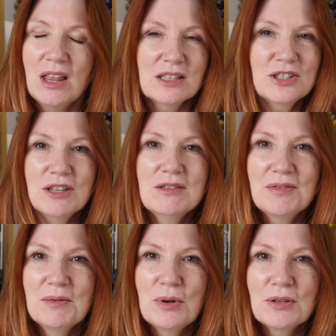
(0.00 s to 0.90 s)
There's two
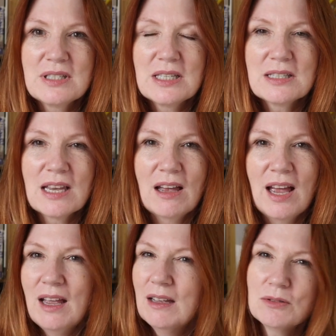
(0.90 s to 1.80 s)
different Ponties.
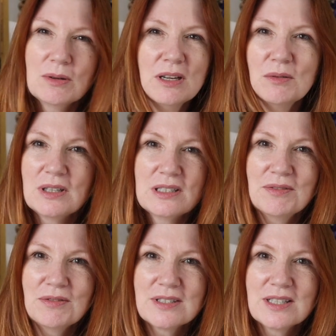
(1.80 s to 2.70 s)
How do I know what the
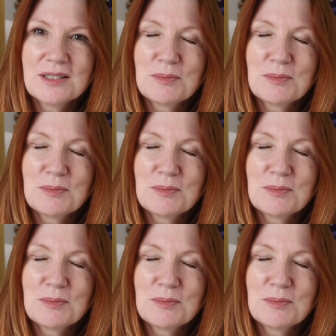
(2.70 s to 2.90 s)
difference is